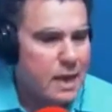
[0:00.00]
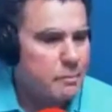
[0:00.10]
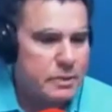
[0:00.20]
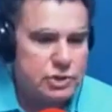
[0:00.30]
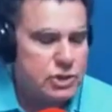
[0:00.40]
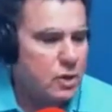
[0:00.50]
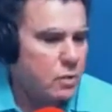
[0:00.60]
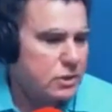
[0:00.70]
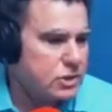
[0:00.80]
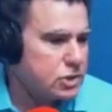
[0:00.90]
But you know
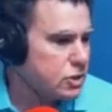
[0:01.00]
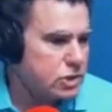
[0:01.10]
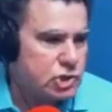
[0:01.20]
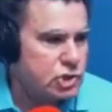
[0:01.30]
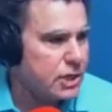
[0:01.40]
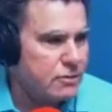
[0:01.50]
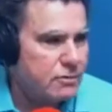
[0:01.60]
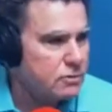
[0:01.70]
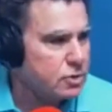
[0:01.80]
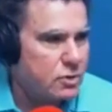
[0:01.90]
what? The Surgeon General
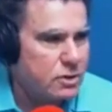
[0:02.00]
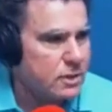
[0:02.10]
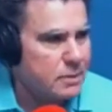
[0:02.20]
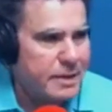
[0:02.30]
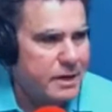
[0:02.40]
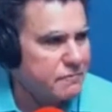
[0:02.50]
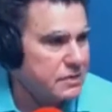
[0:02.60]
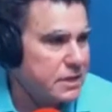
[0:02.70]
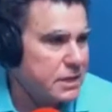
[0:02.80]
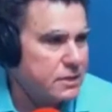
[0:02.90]
was talking about it for
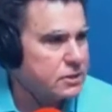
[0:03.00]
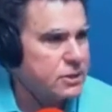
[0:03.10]
years,